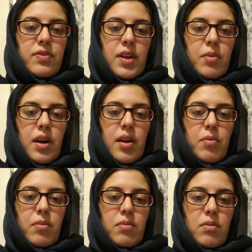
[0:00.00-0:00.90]
from
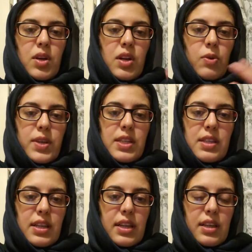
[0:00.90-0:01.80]
our
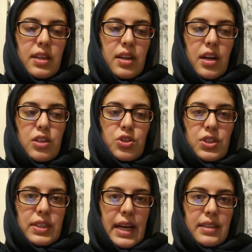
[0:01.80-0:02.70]
monoistic
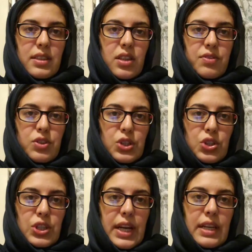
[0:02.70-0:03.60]
understanding of
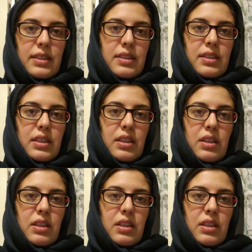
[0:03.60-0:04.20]
Christianity,